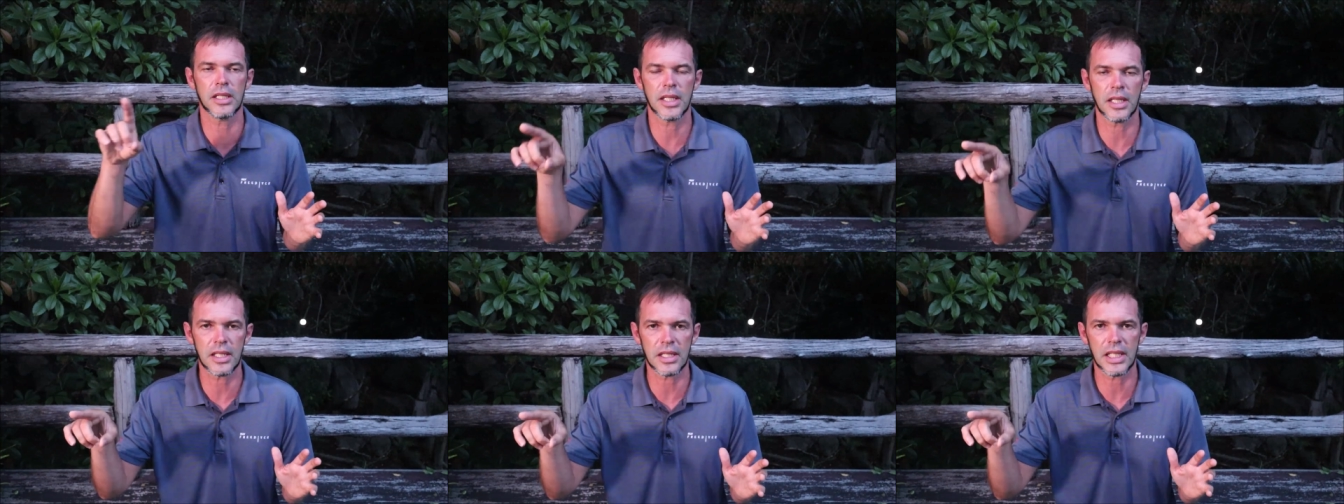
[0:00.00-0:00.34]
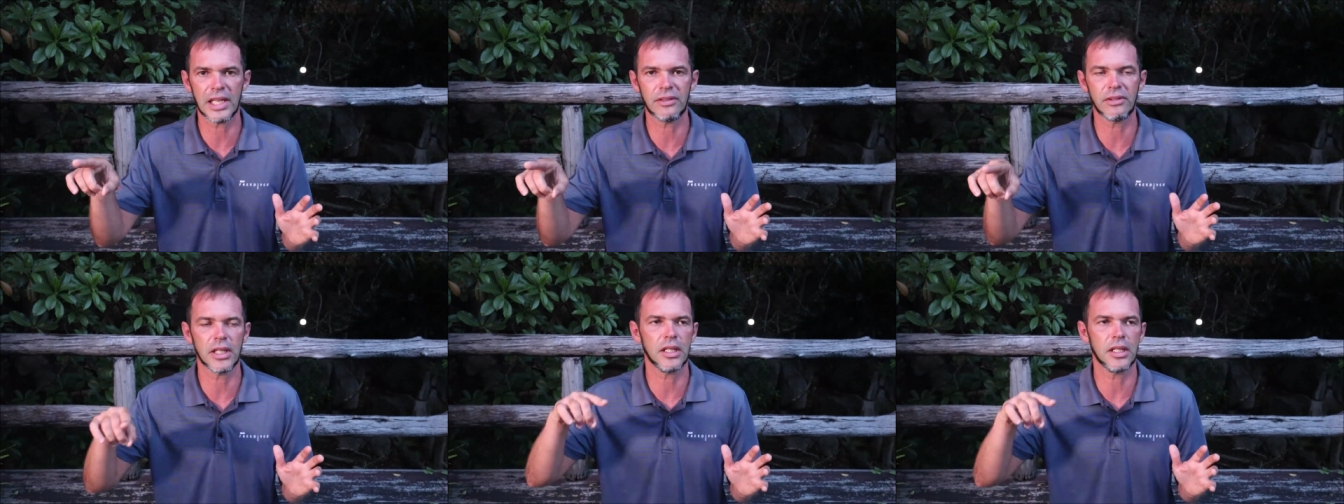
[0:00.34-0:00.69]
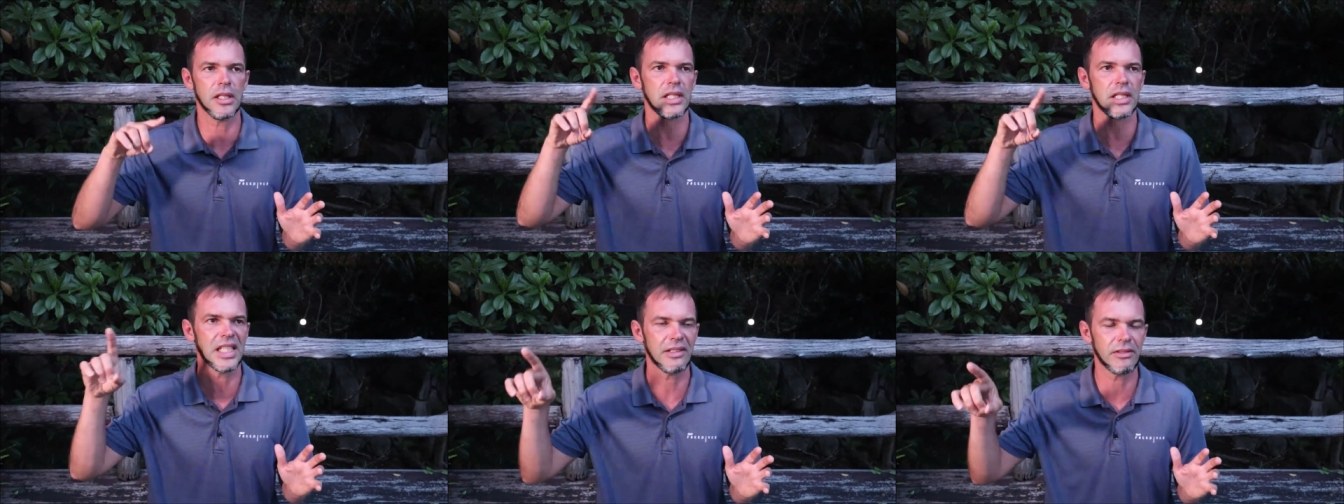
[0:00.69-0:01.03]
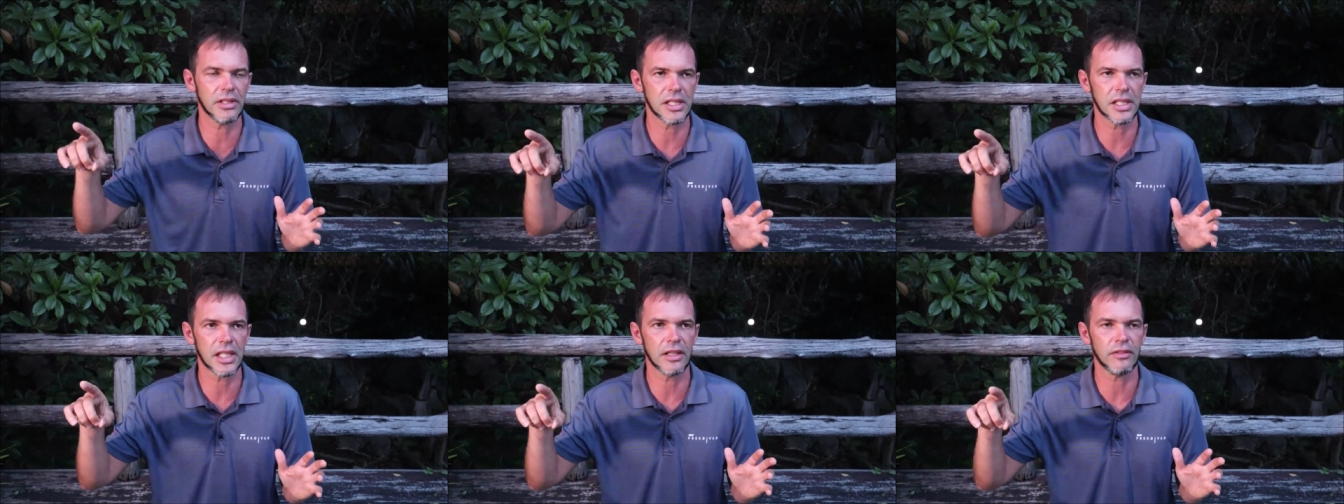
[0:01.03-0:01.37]
670,
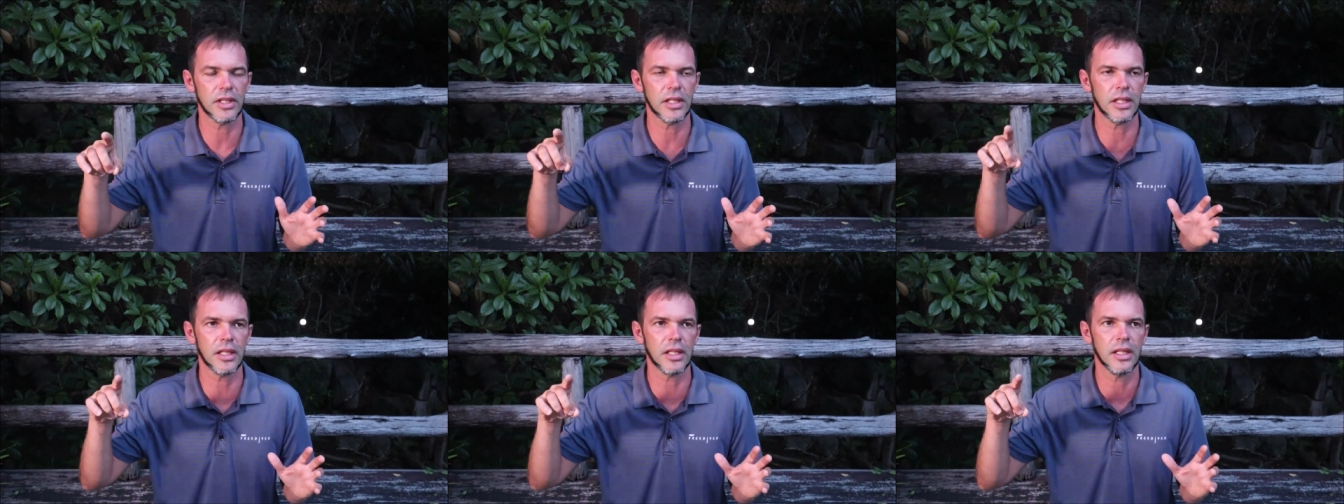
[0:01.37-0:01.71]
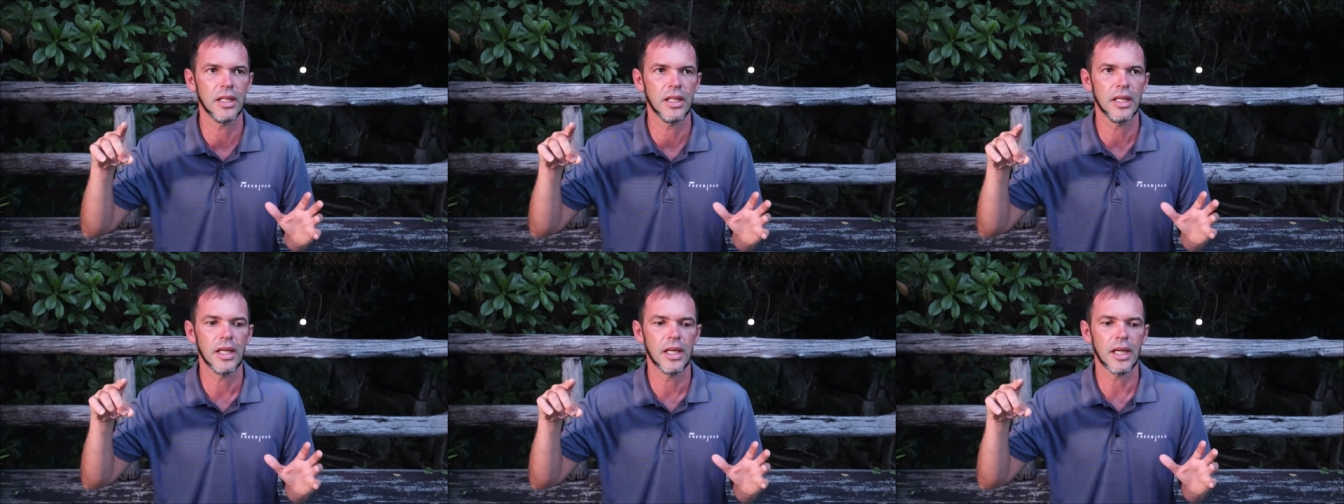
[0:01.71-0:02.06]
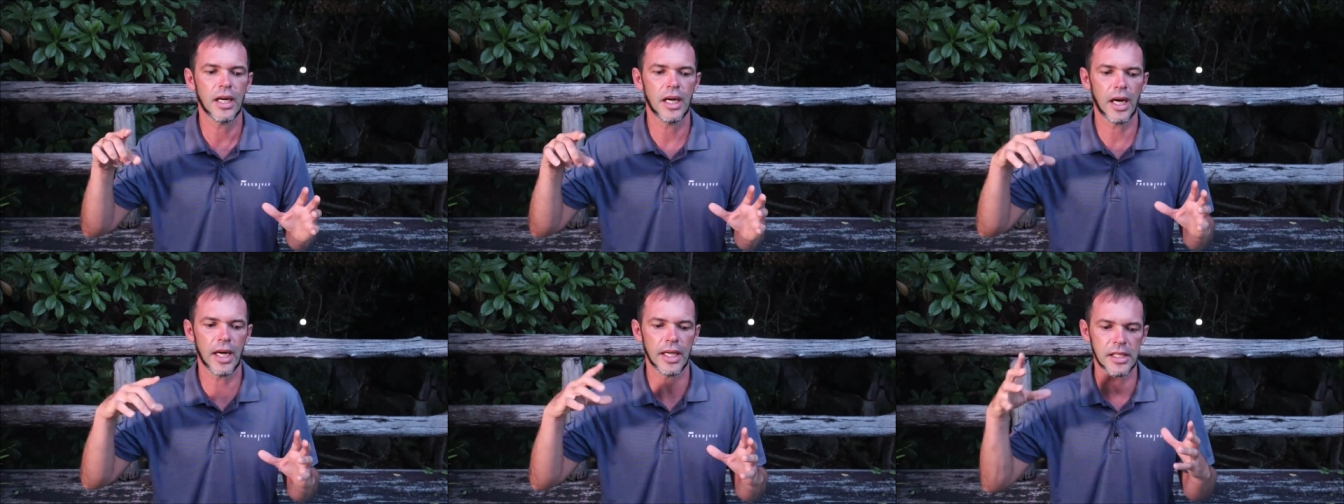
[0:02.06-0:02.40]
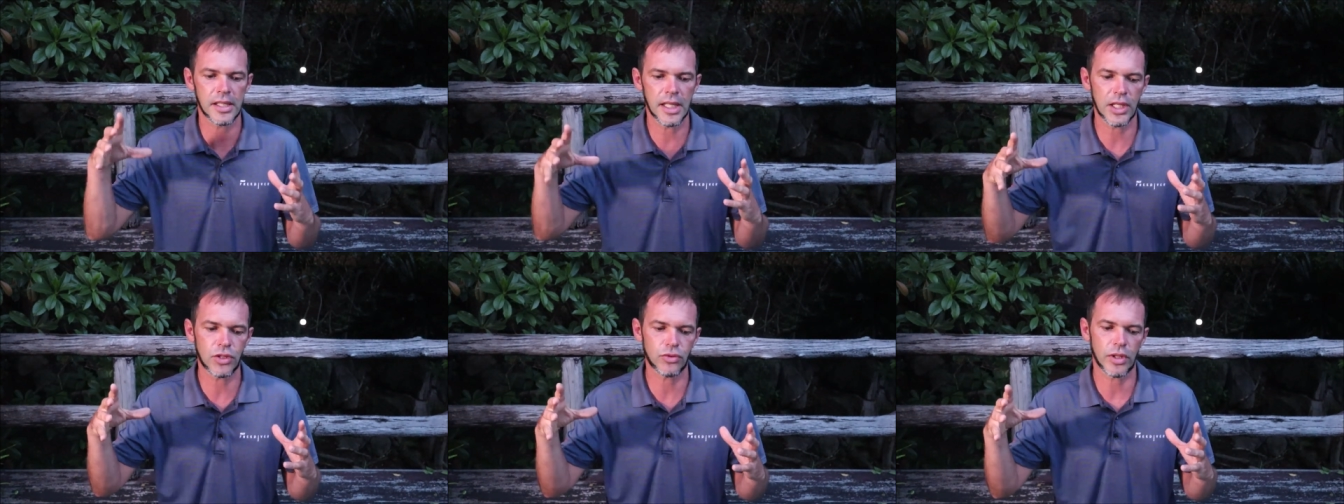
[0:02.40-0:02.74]
770,
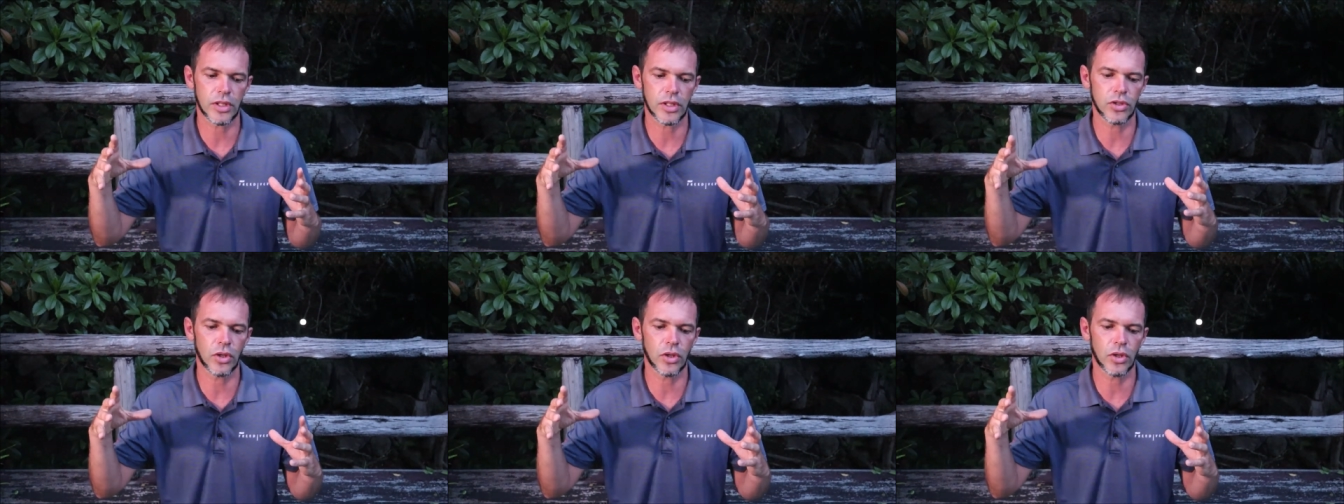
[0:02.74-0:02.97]
etc.